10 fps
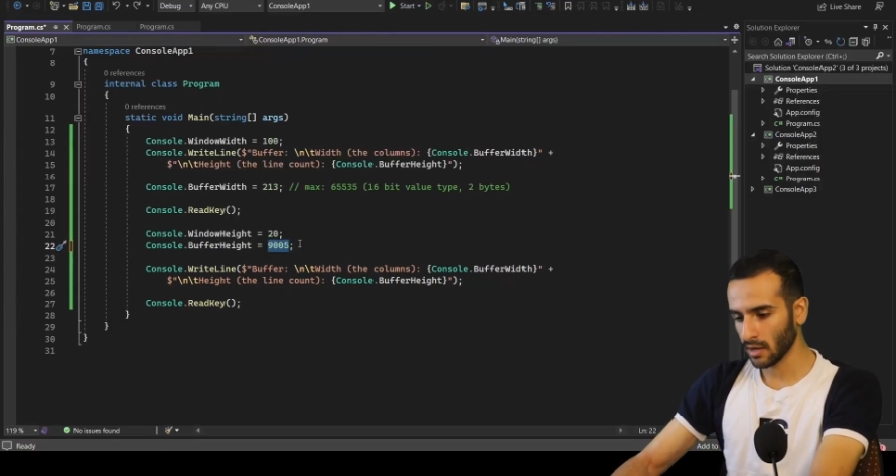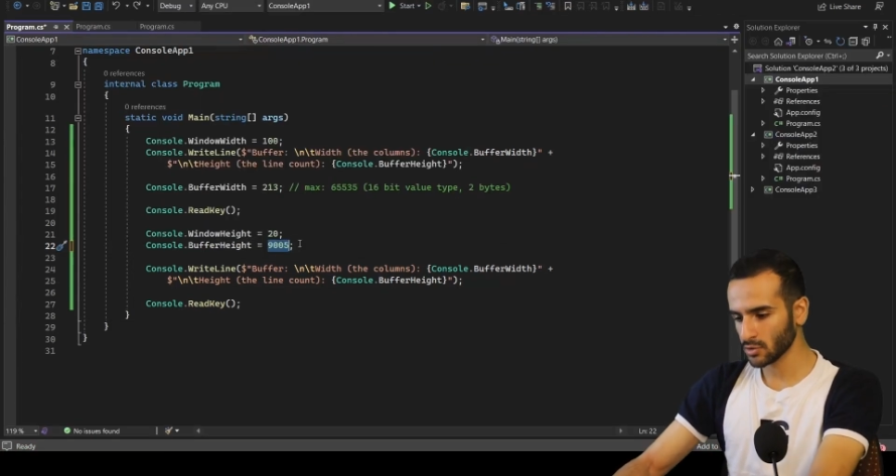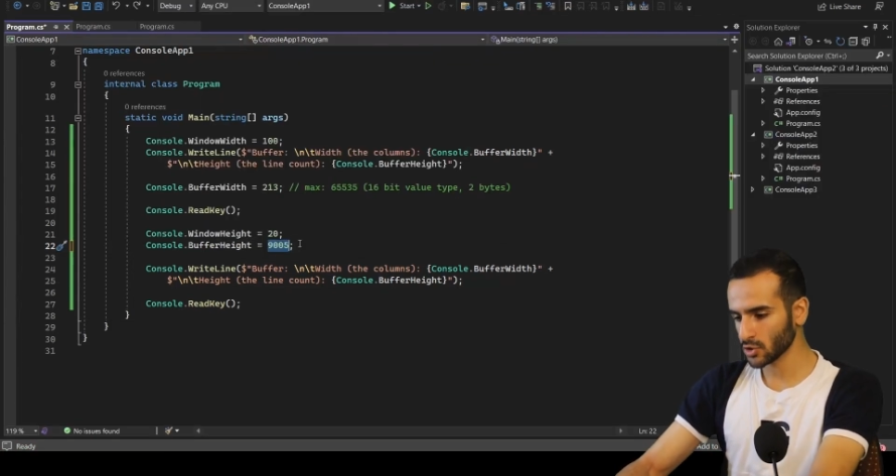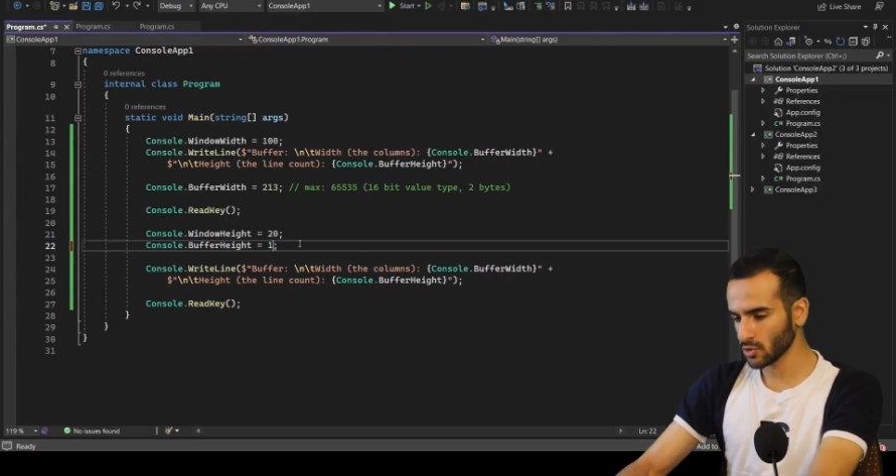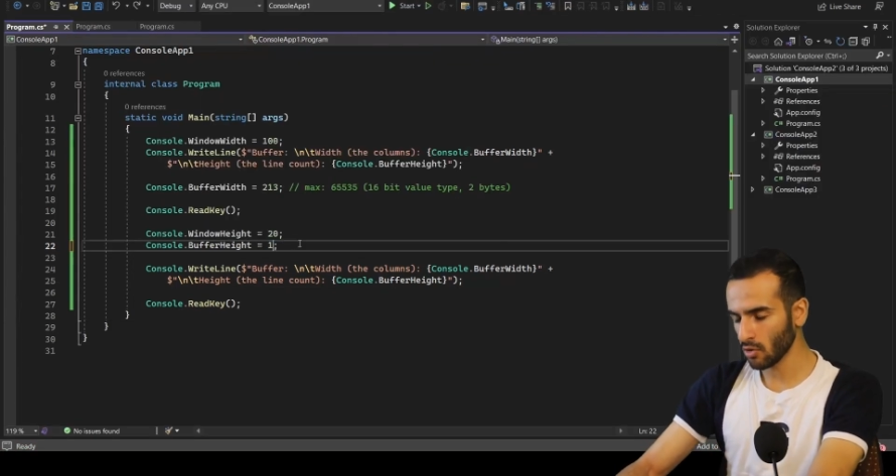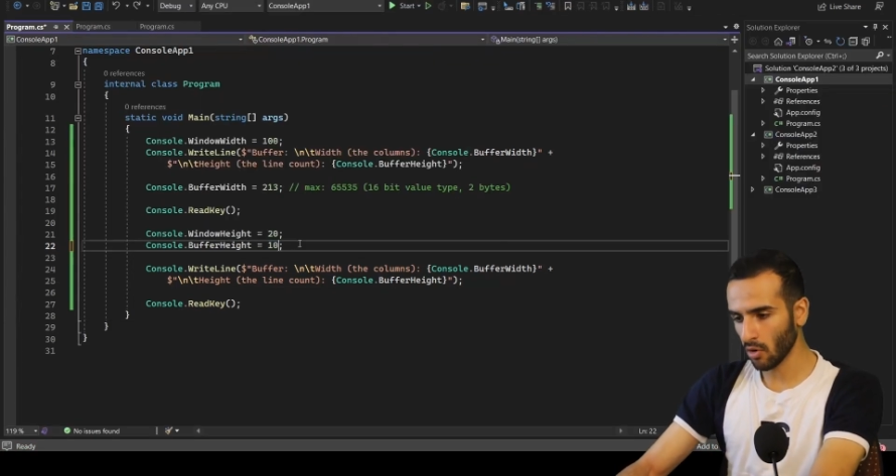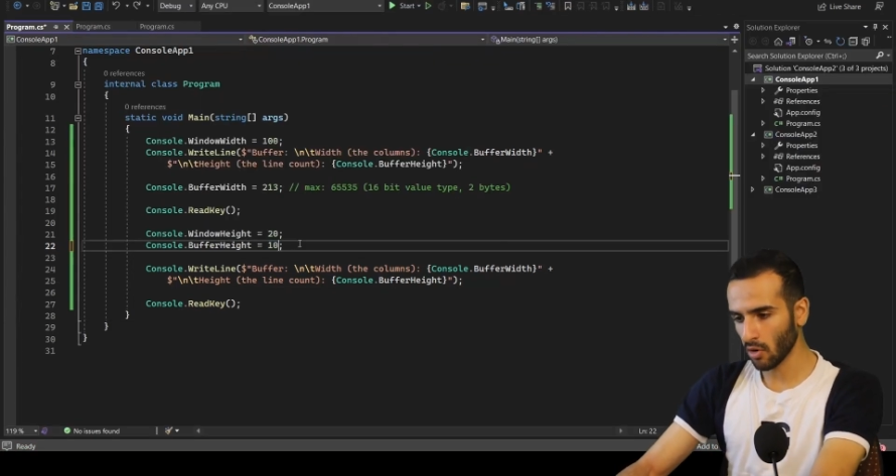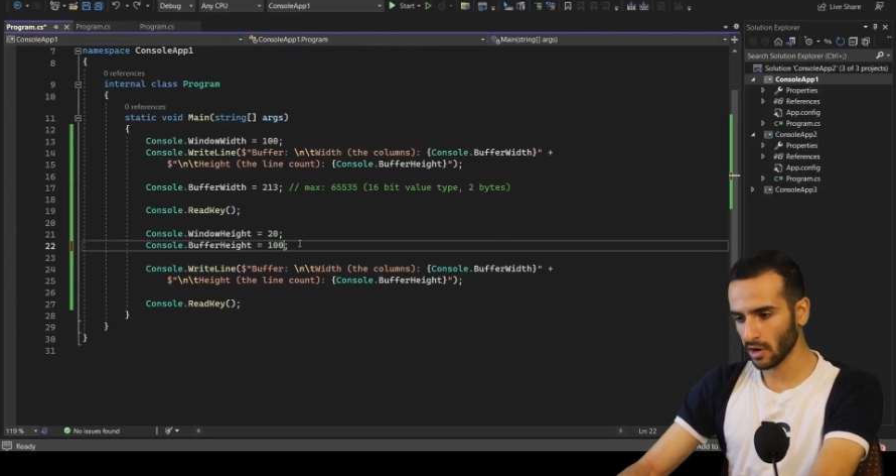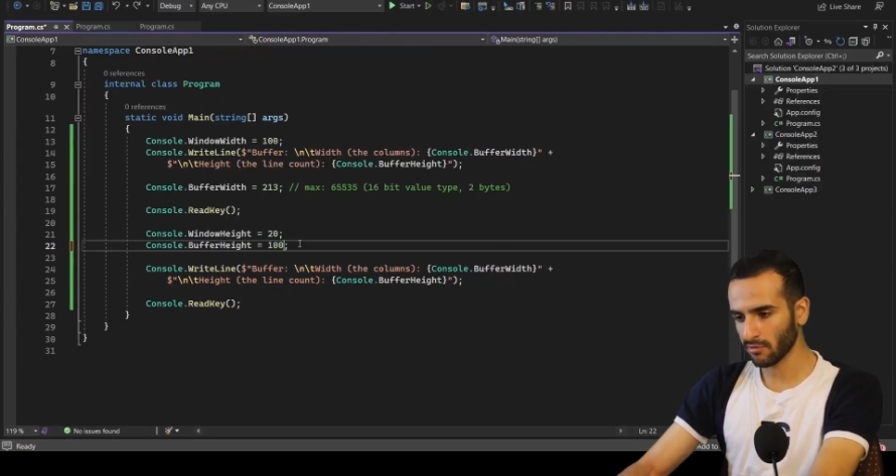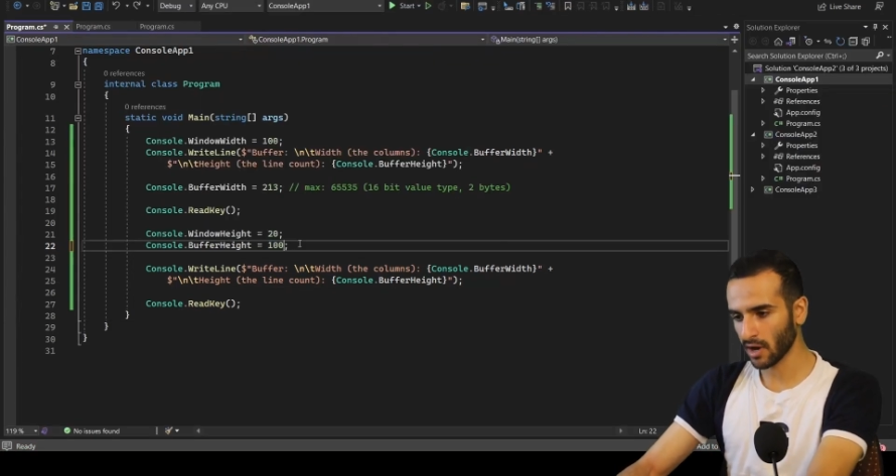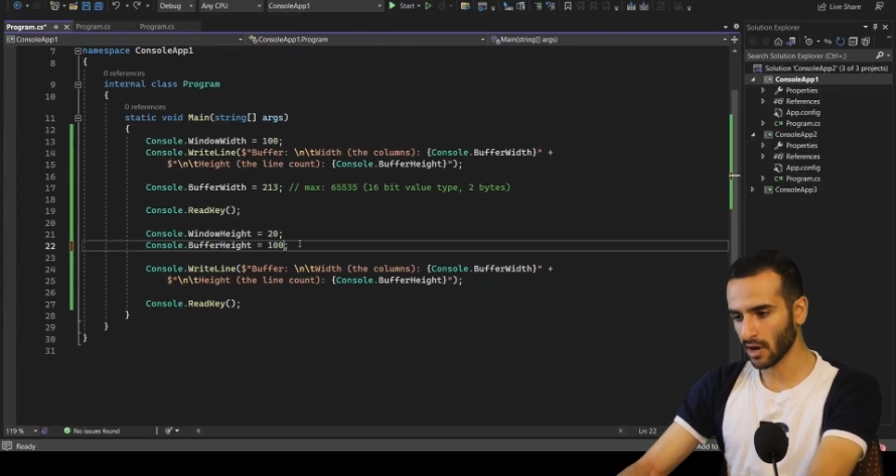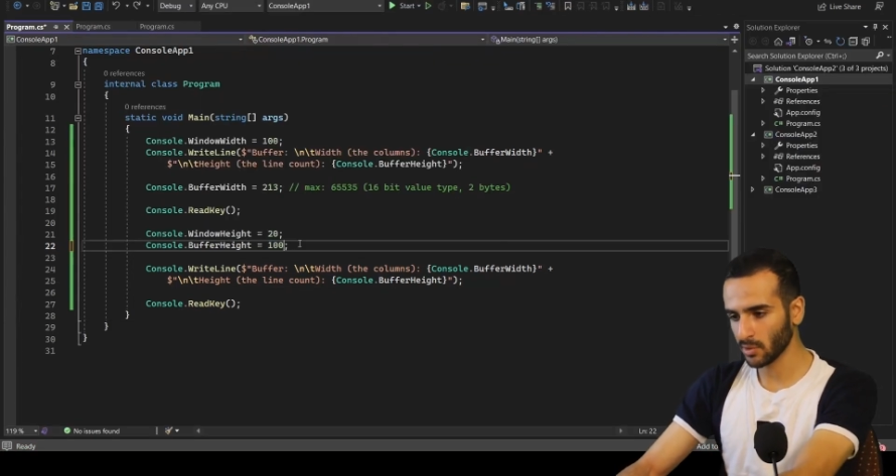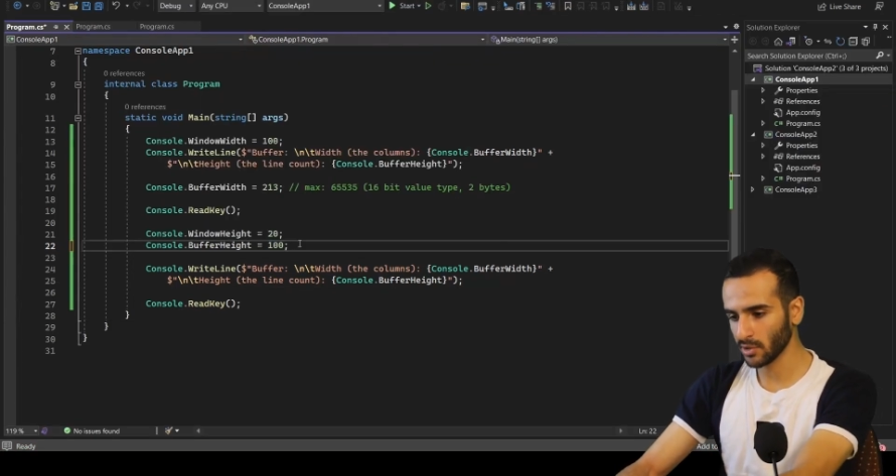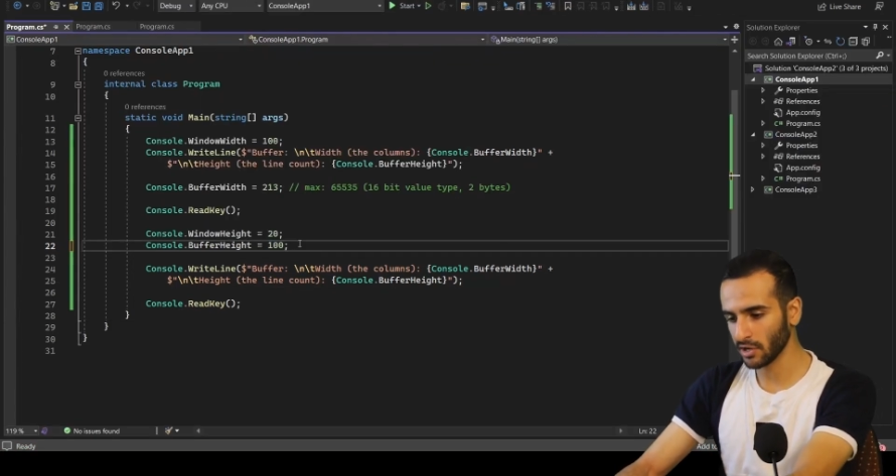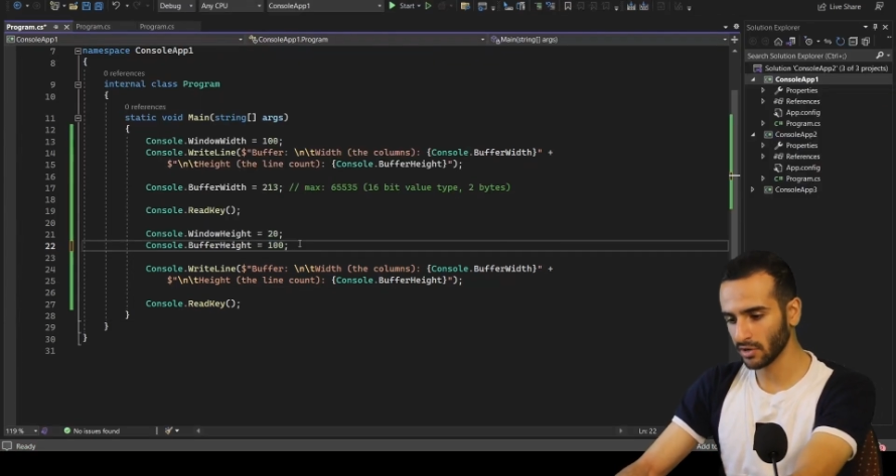sure if I
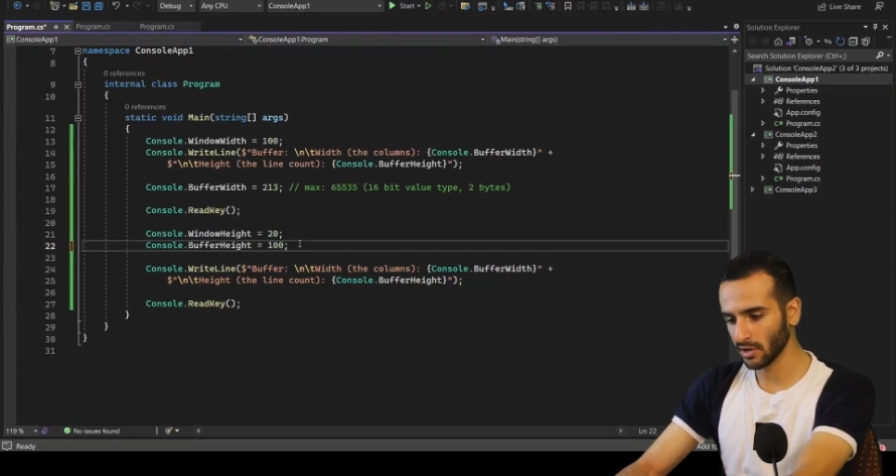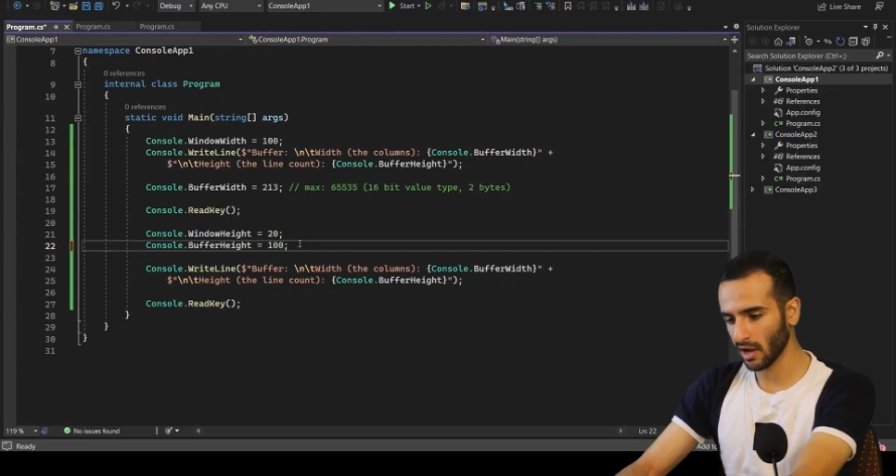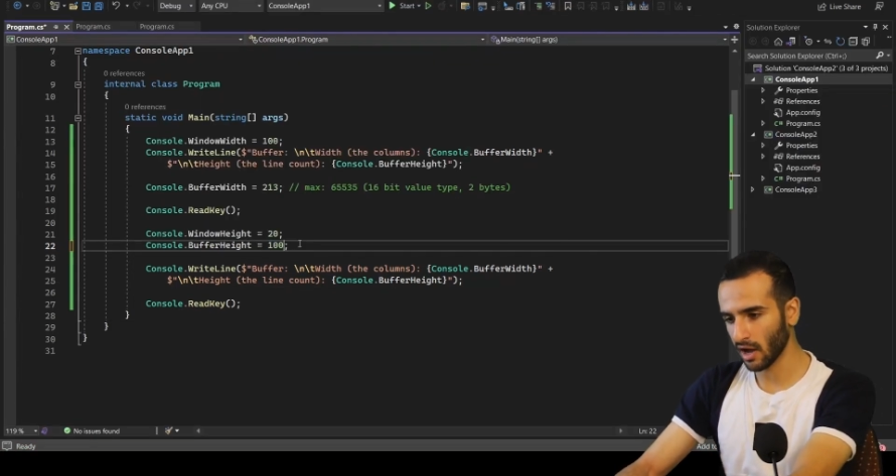put it